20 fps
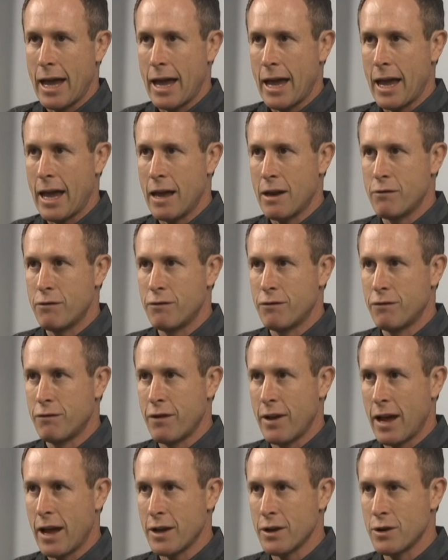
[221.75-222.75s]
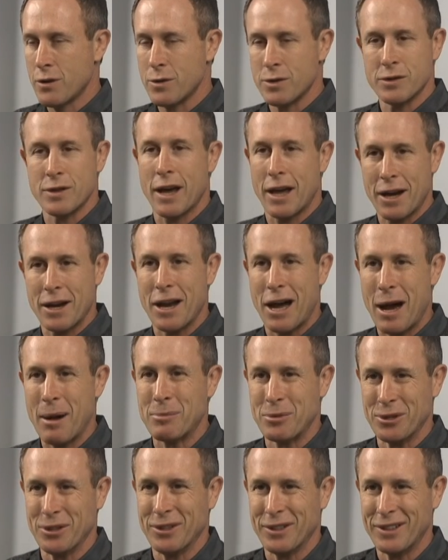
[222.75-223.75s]
and failure is not an
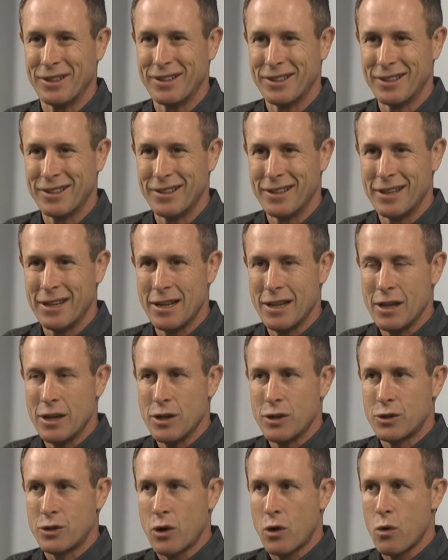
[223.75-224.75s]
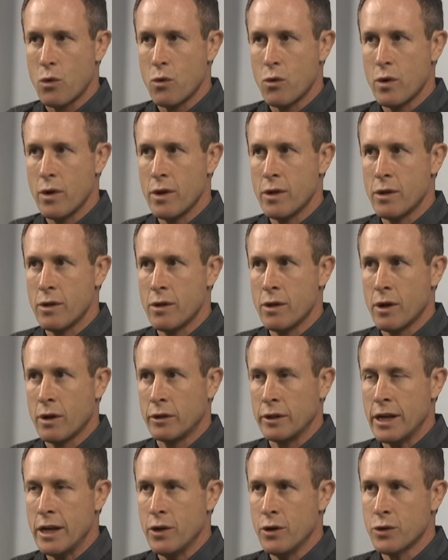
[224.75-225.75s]
option. So a
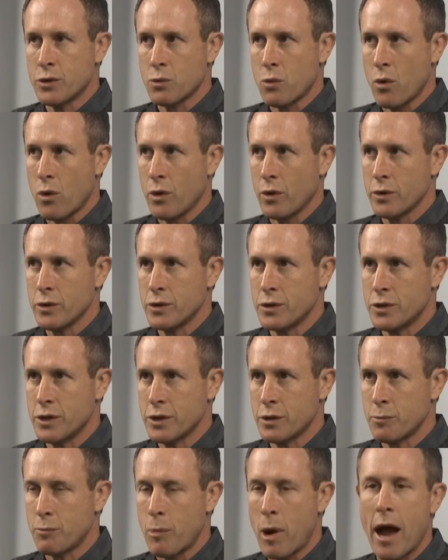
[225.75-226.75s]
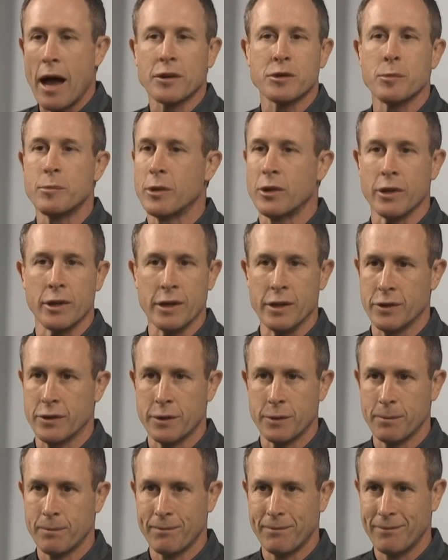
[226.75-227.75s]
leader's world is just possibilities,
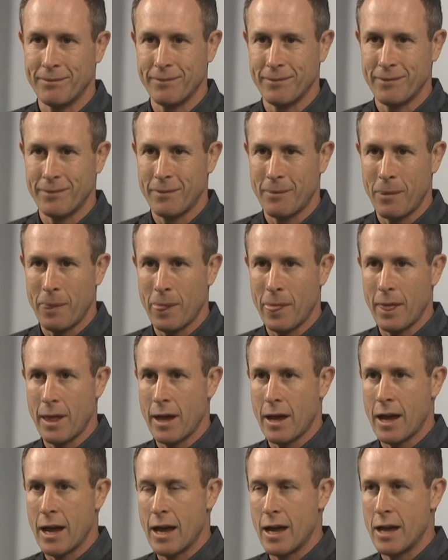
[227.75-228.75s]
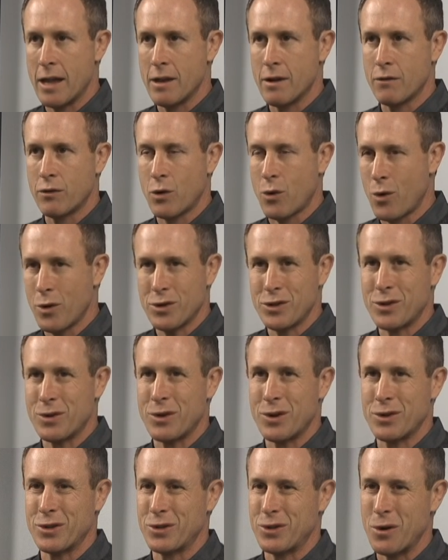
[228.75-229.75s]
and of course
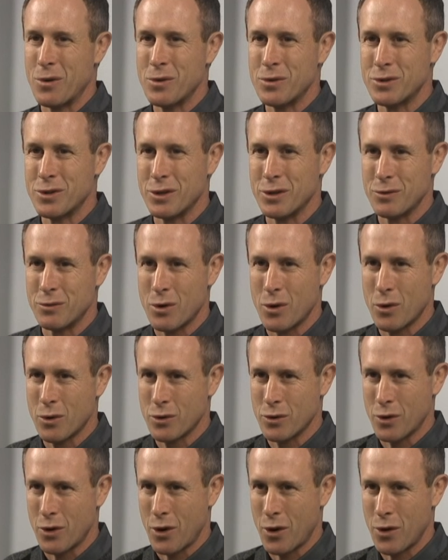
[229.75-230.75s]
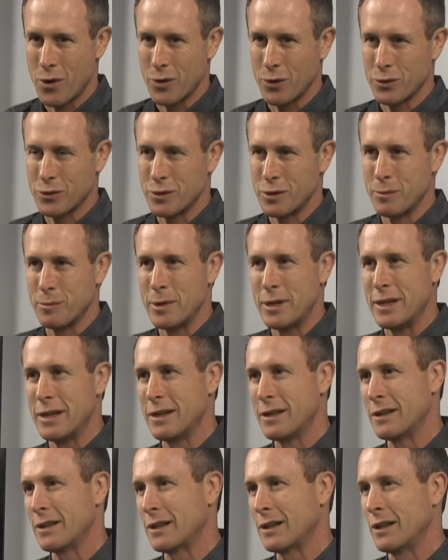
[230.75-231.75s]
there are stones in the road and hurdles to be
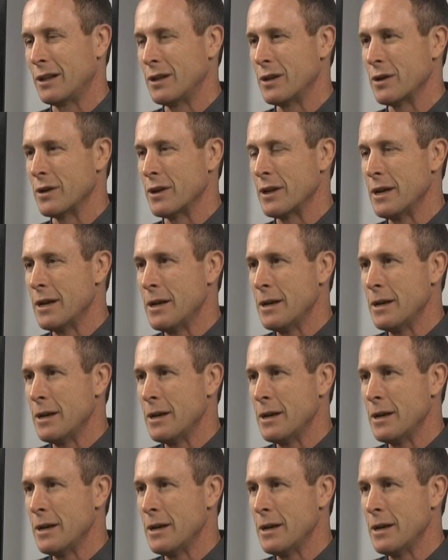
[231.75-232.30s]
cleared,